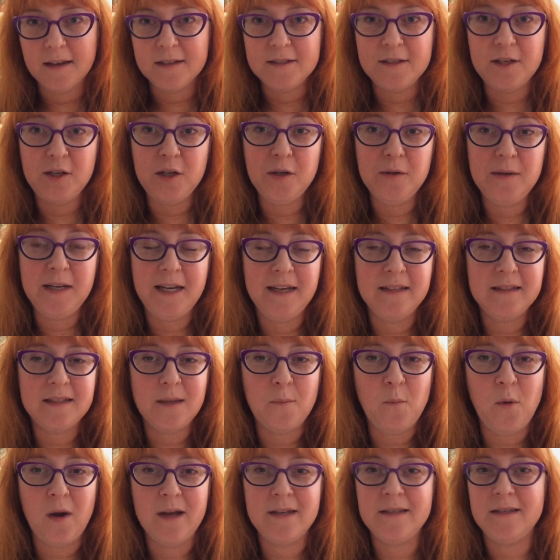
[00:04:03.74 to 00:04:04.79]
Do you need
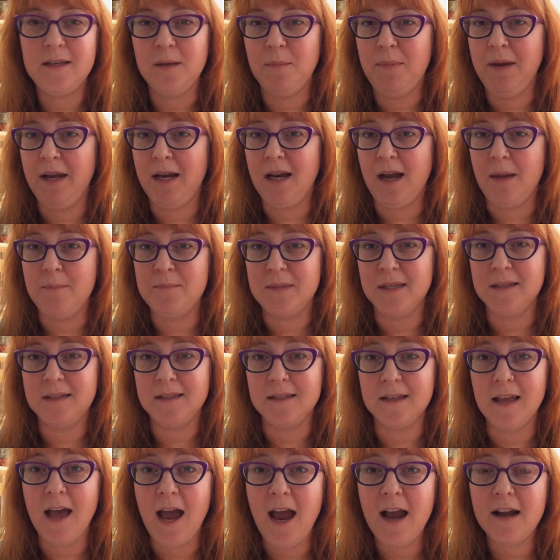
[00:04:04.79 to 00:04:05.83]
someone to pick up the
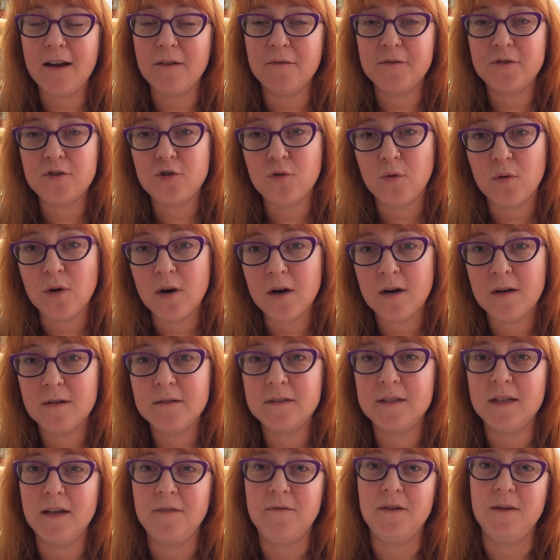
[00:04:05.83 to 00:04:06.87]
slack of
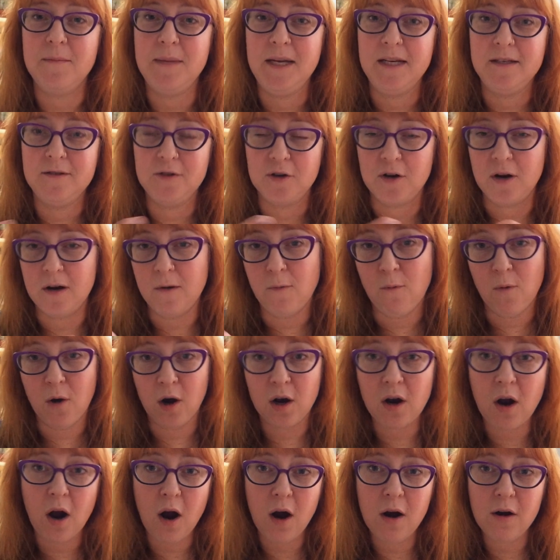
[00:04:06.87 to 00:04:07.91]
chores if it means you're going to
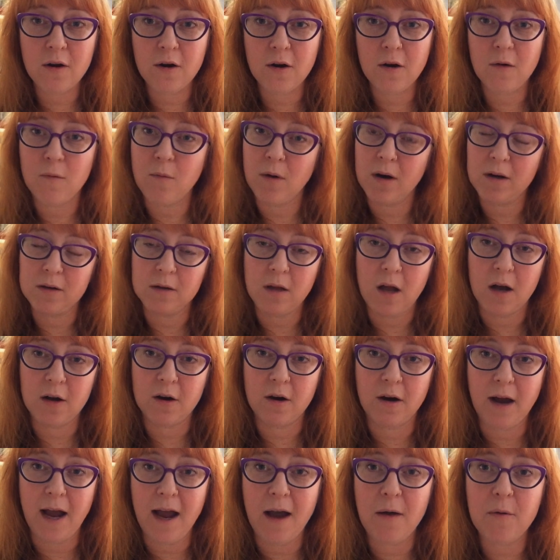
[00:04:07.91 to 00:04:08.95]
work harder or work
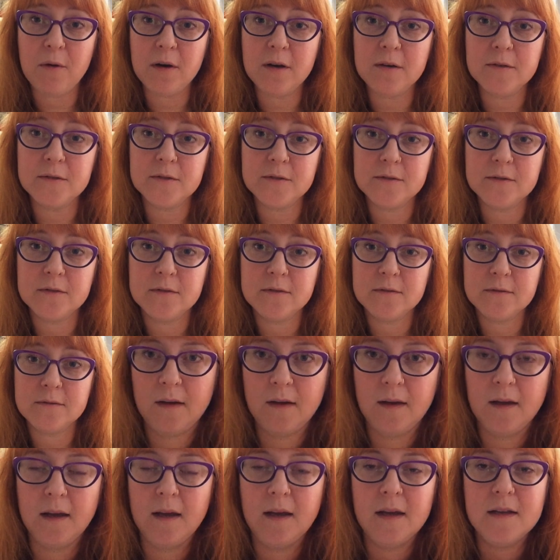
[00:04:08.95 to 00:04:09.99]
longer hours?
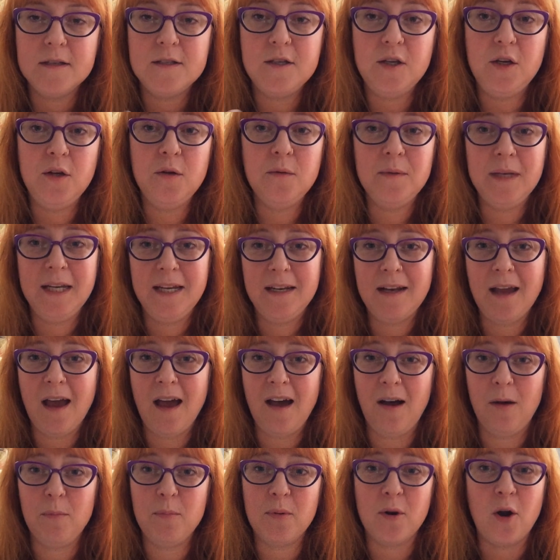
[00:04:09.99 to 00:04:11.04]
Do you need
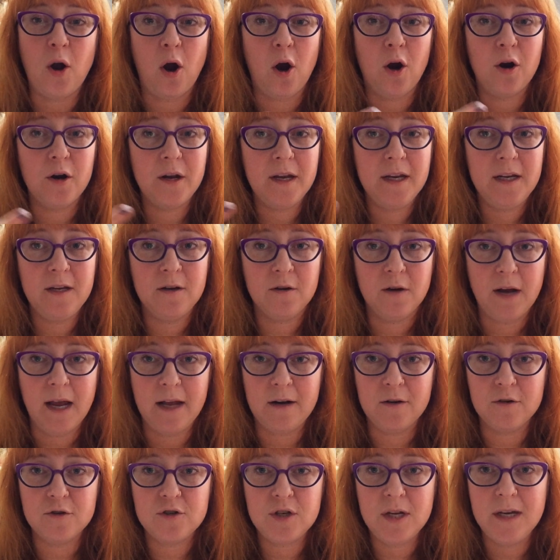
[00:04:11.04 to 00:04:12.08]
help guarding your
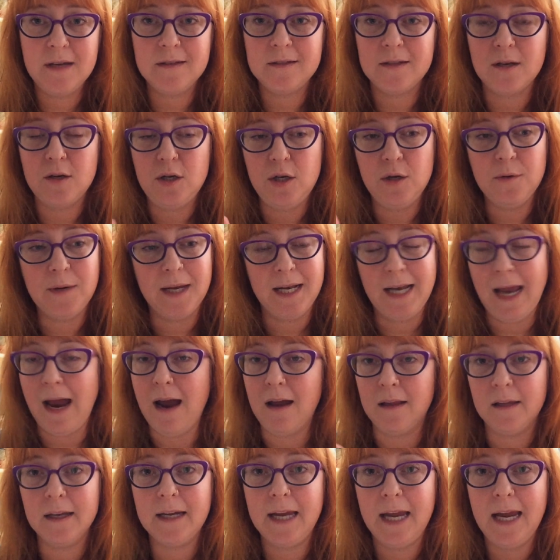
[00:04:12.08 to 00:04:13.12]
energy so you can
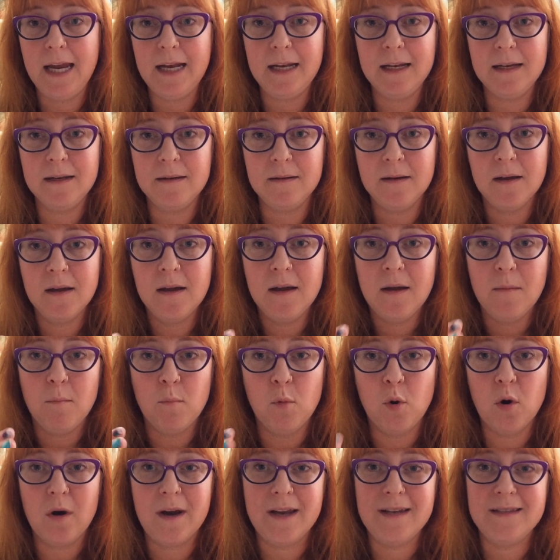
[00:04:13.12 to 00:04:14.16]
allocate it
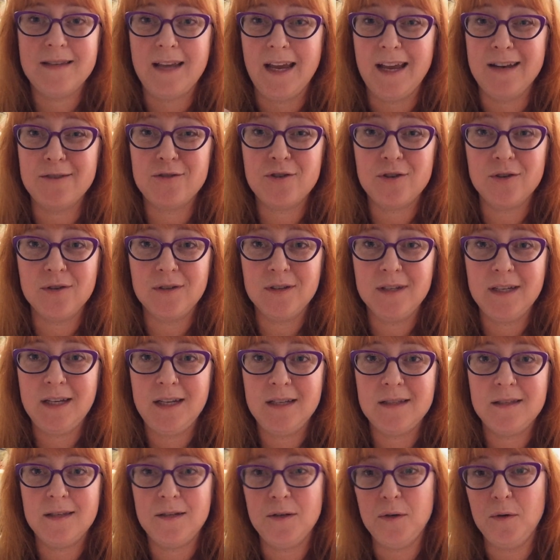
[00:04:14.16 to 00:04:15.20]
more
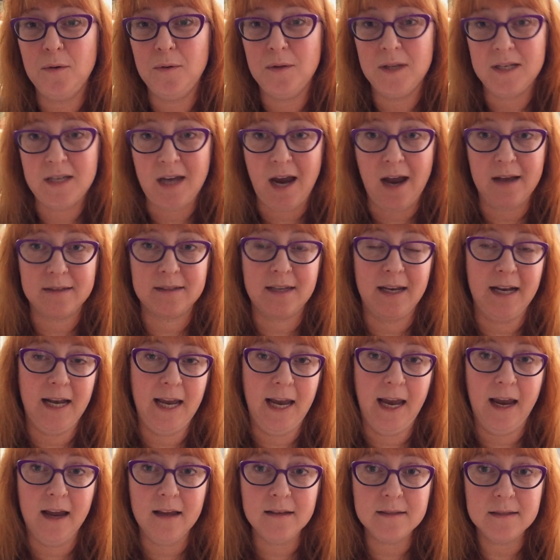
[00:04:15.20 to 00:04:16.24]
intentionally to the task at
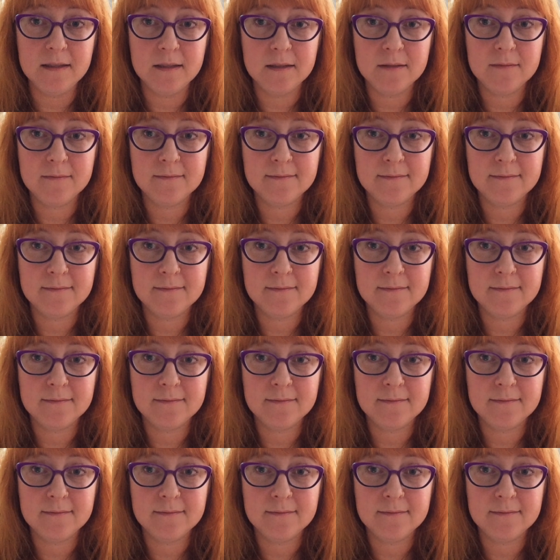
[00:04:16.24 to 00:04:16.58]
hand?